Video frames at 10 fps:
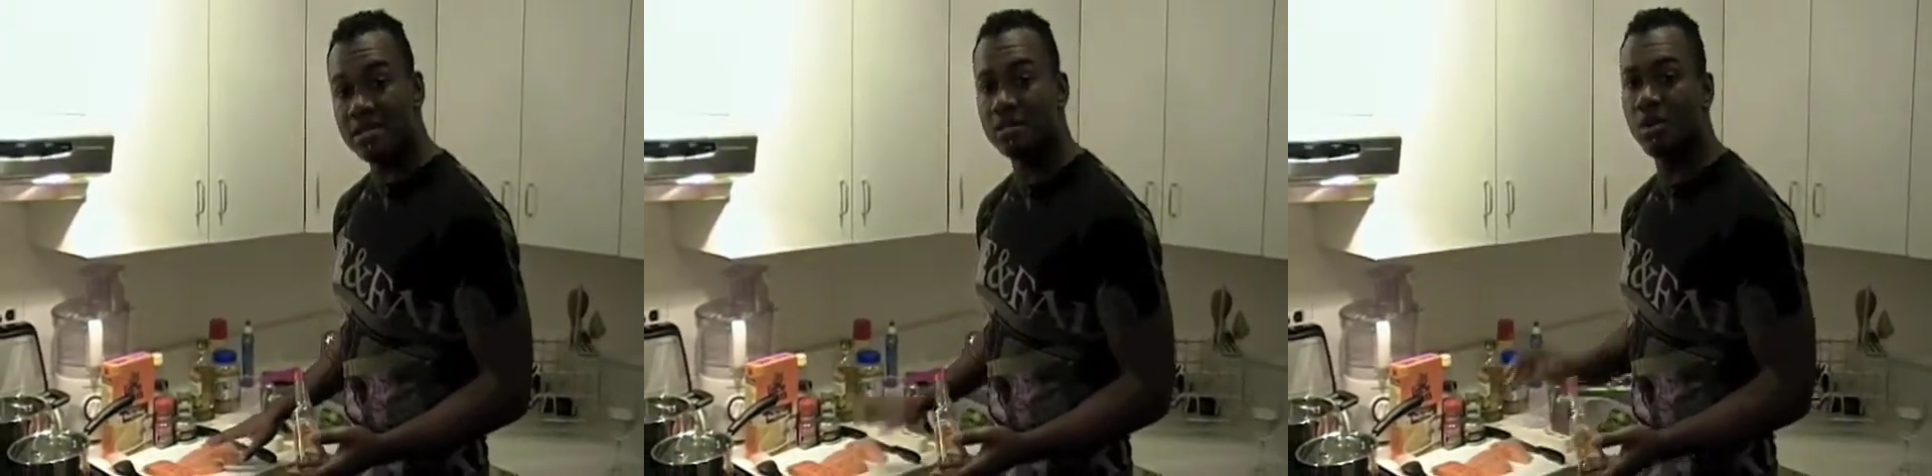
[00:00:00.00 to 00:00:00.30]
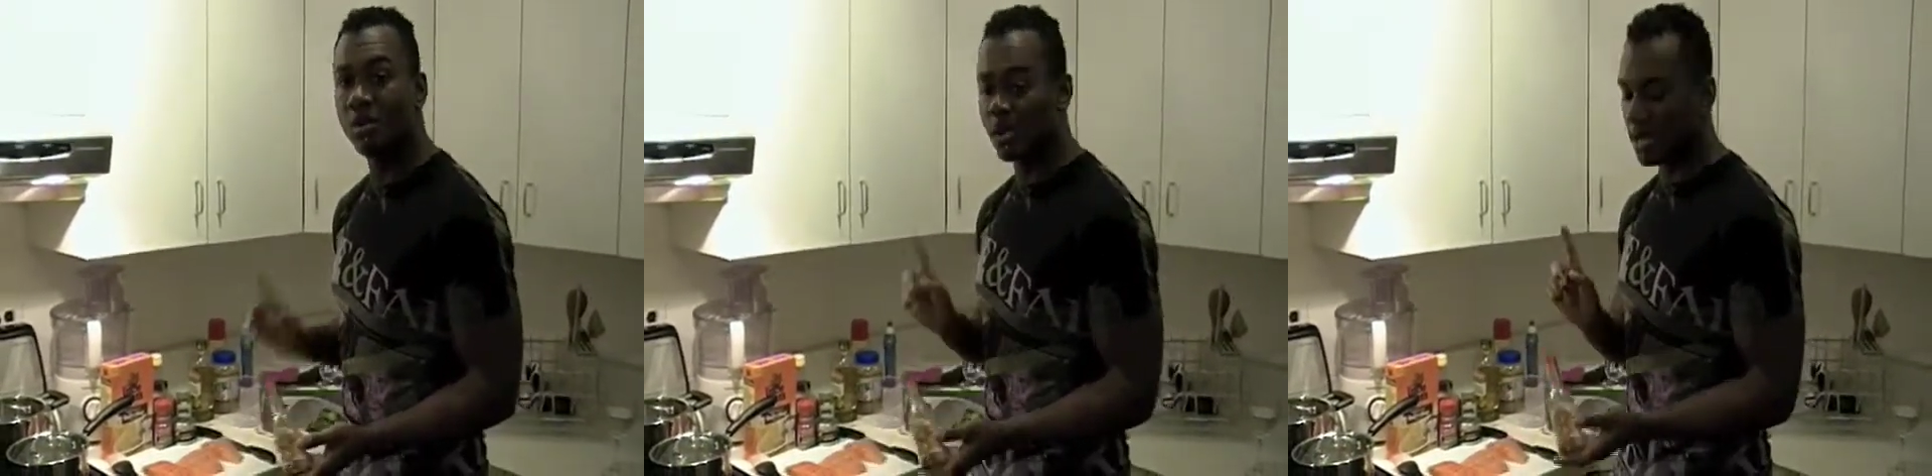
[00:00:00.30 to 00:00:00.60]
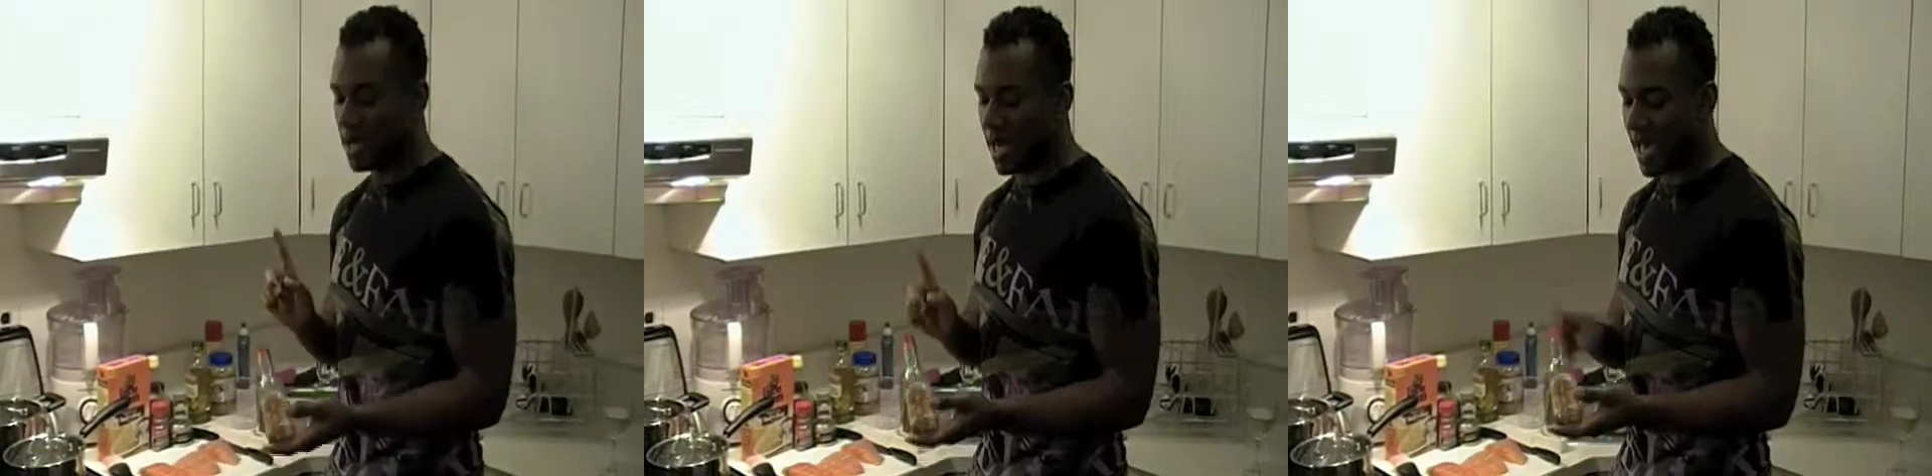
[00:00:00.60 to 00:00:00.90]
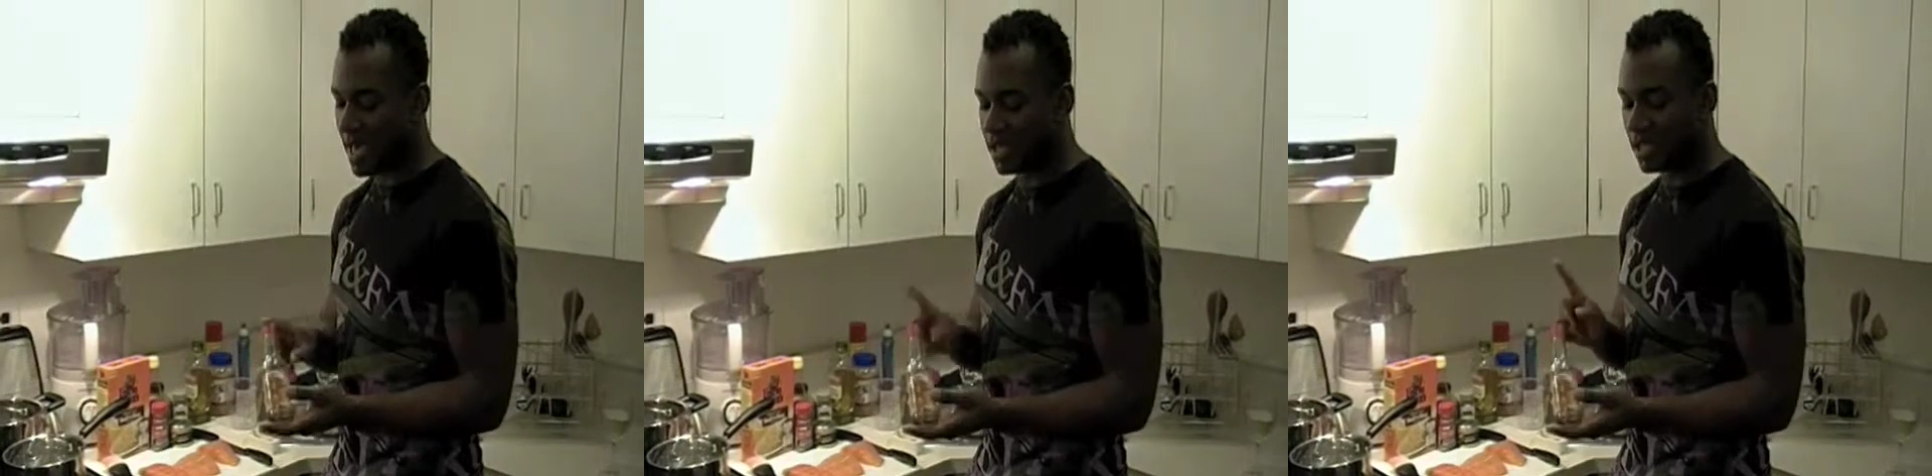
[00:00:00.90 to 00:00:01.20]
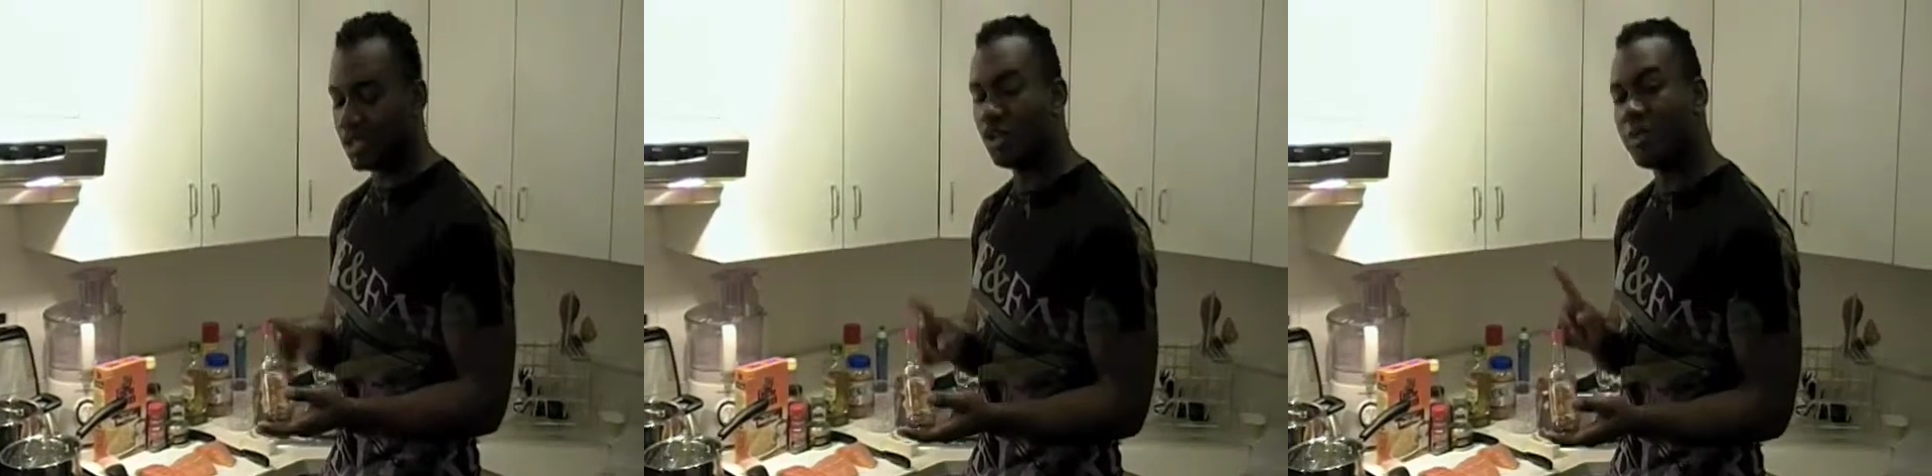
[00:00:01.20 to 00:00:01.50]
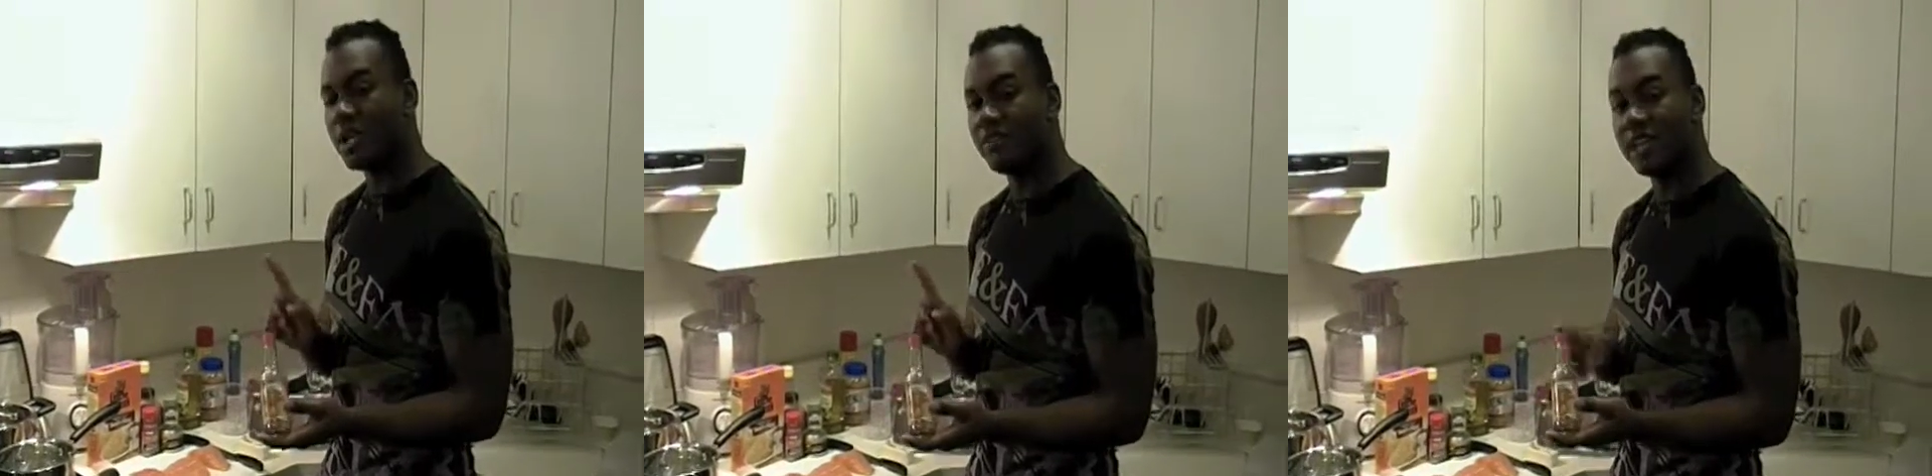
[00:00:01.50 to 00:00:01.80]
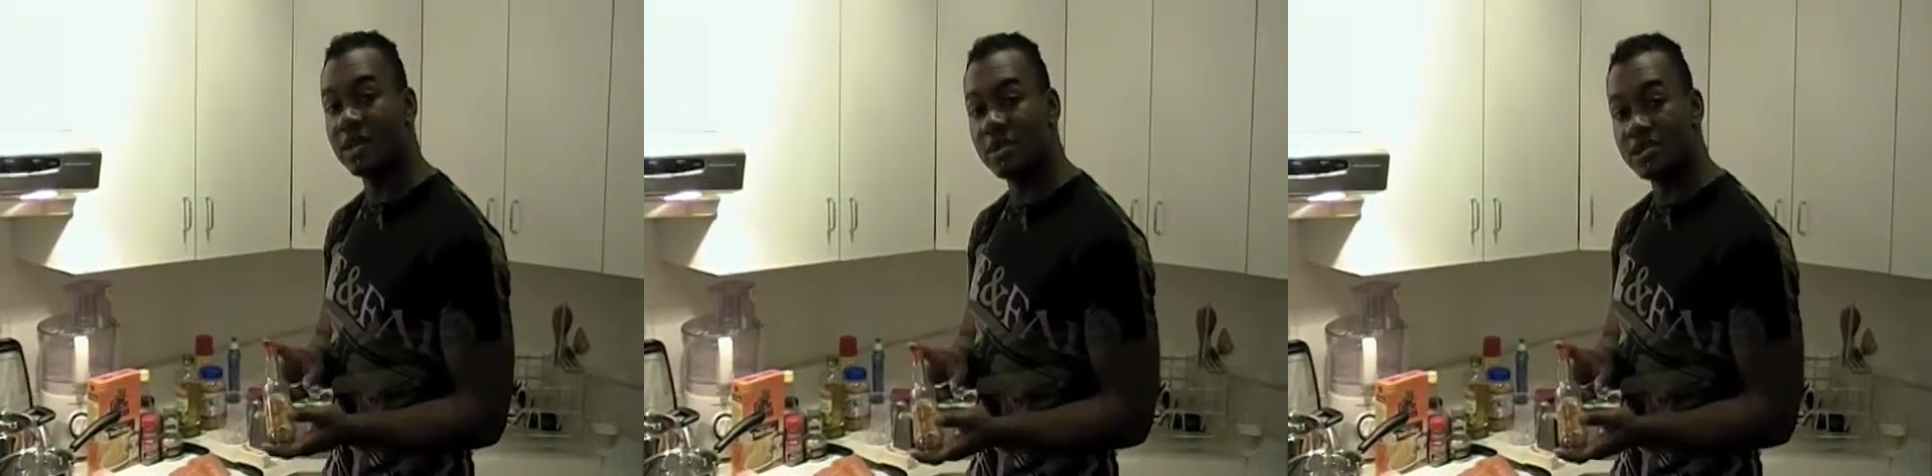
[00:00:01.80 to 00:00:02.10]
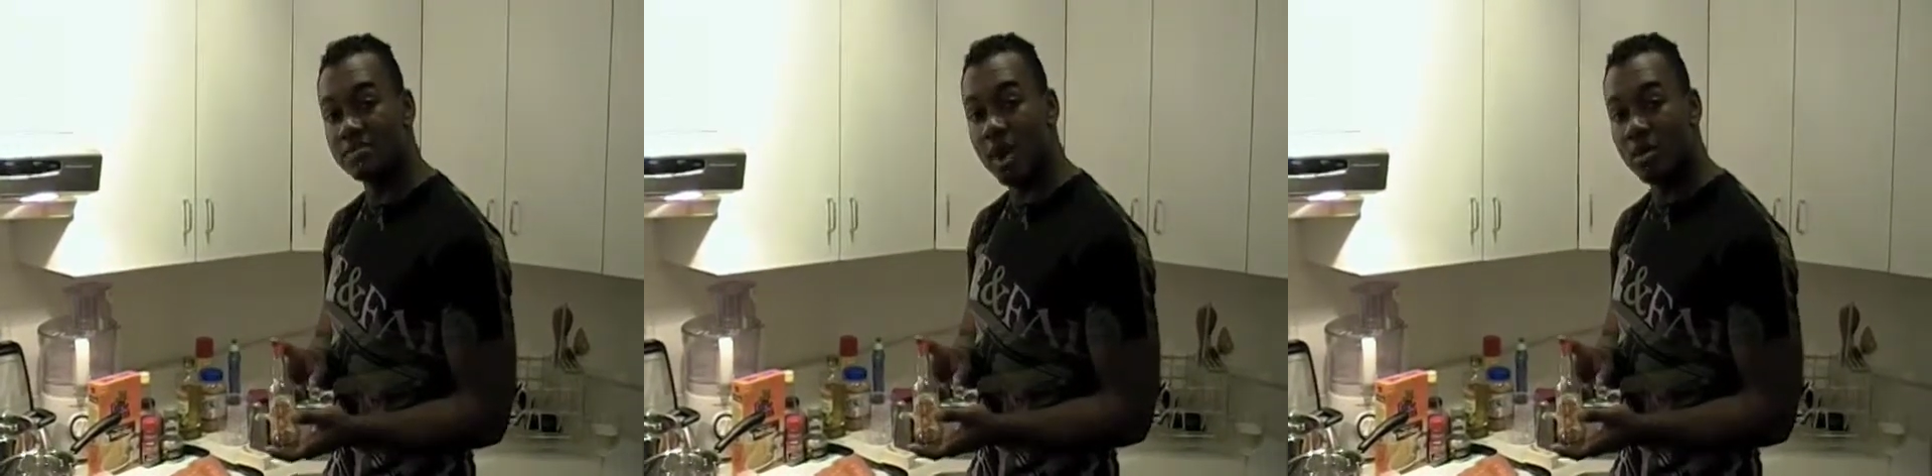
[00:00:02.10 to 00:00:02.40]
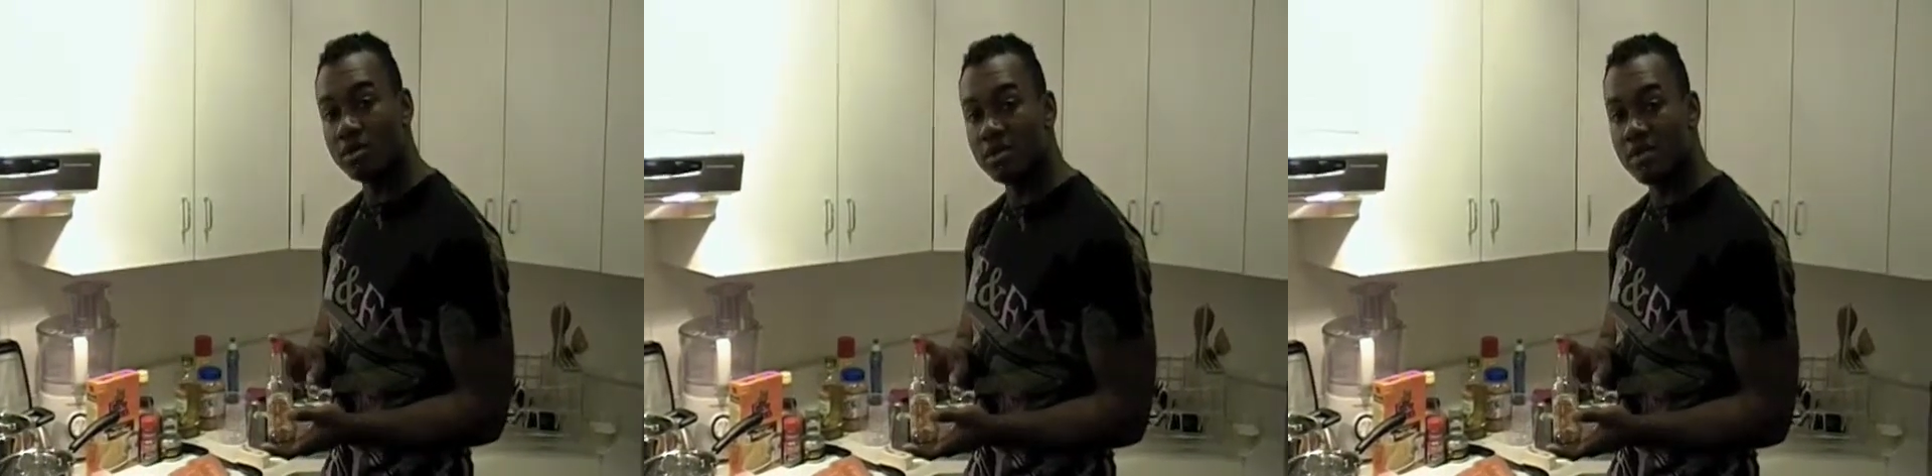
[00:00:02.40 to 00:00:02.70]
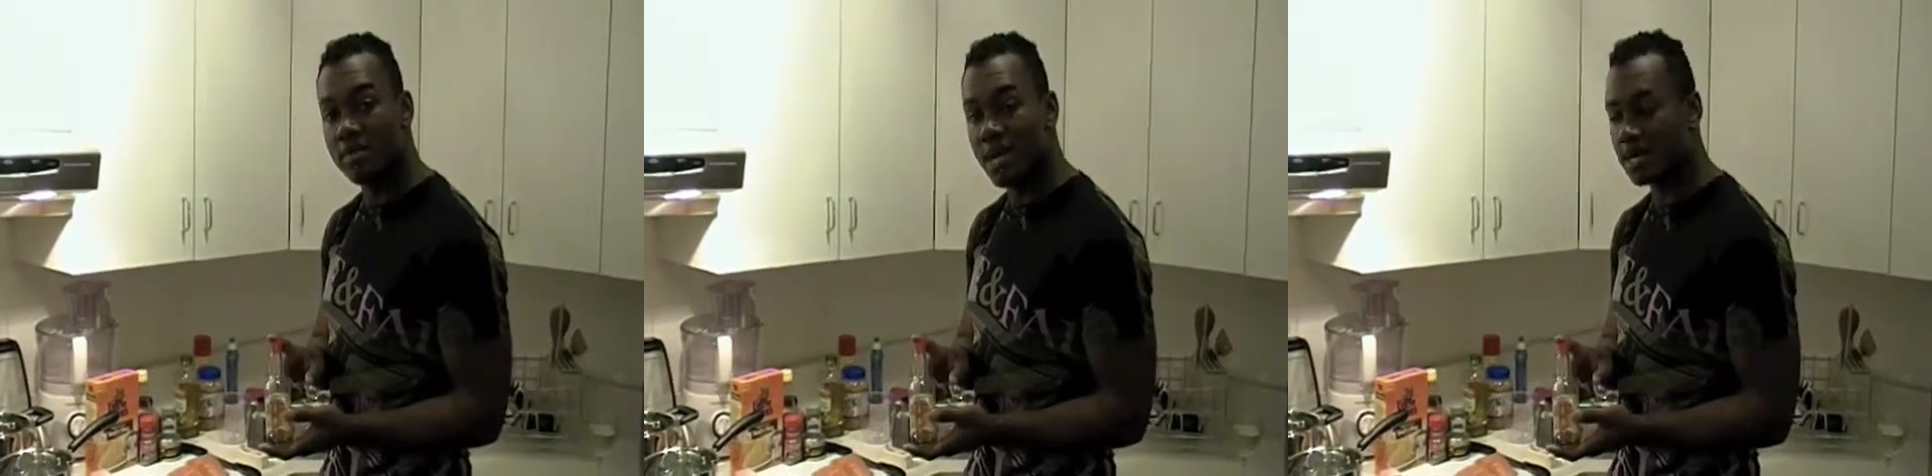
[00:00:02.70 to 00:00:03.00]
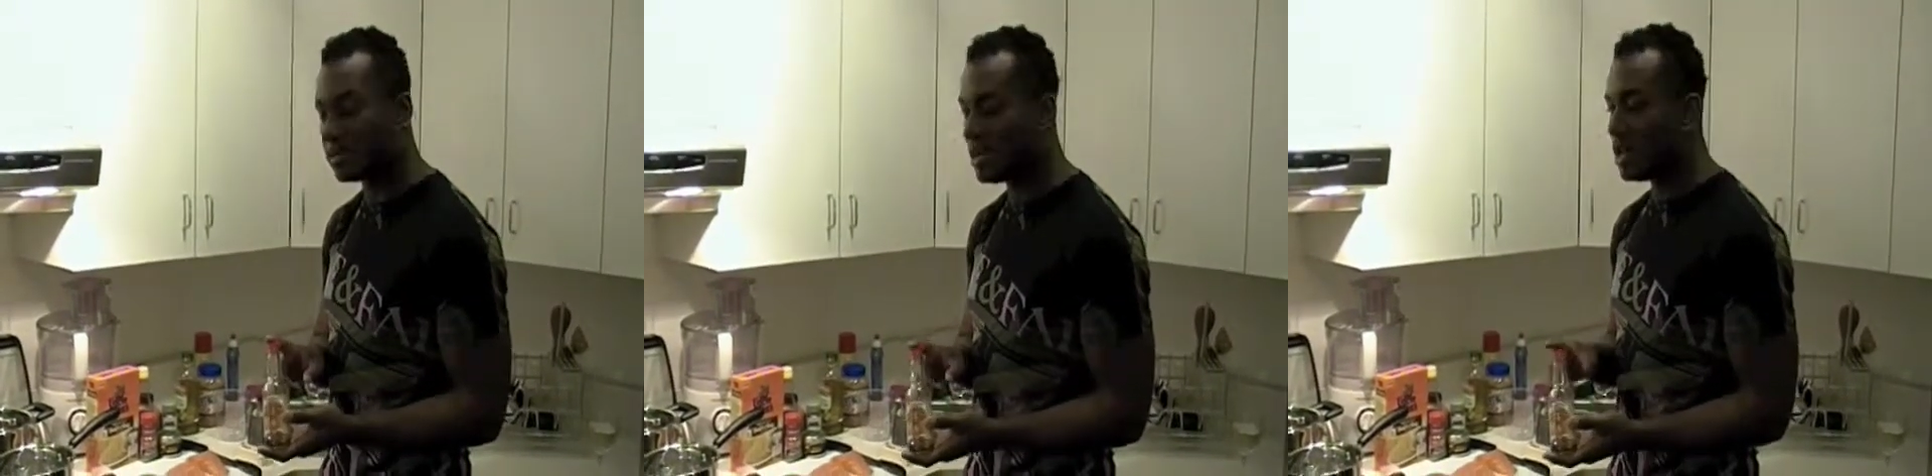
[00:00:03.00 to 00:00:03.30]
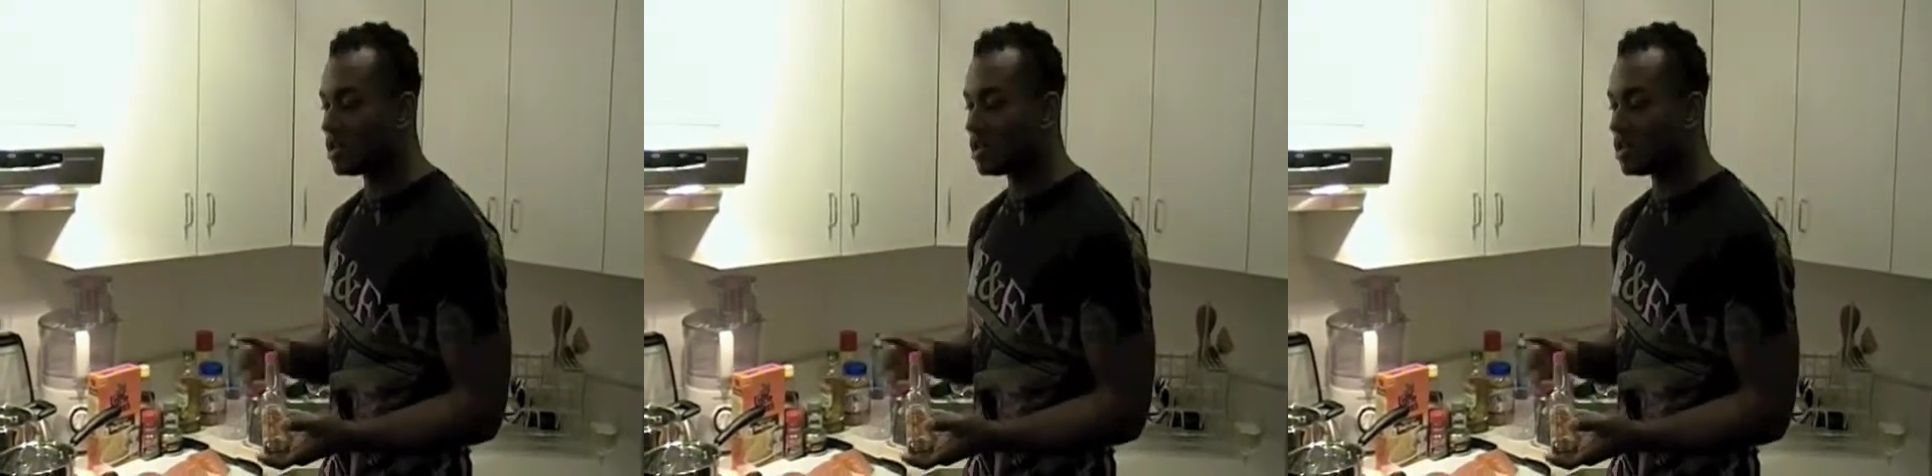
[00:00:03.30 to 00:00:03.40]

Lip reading: so we're gonna add a little bit of liquid smoke to the mix.